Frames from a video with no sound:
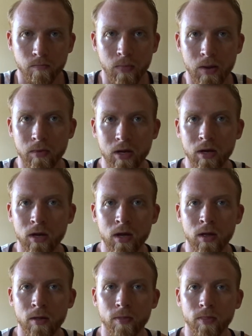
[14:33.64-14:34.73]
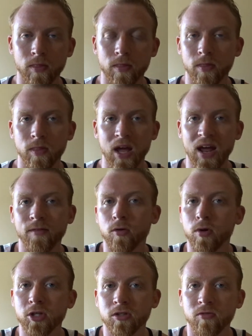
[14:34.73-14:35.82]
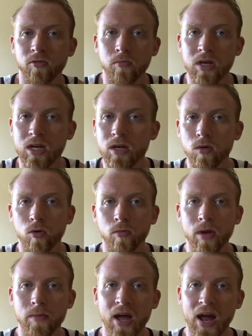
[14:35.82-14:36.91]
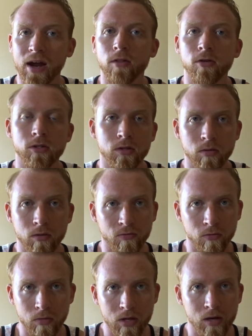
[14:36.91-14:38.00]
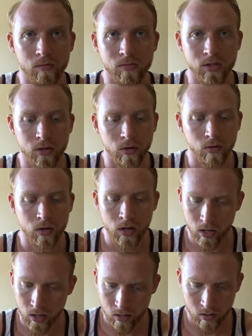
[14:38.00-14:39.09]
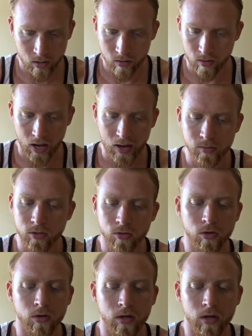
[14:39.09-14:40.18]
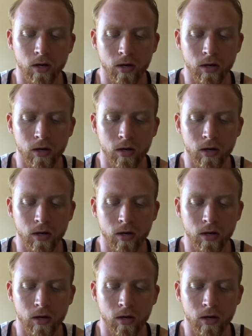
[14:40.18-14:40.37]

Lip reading: maybe they have a question for me, or maybe I can learn something from them. So absolutely,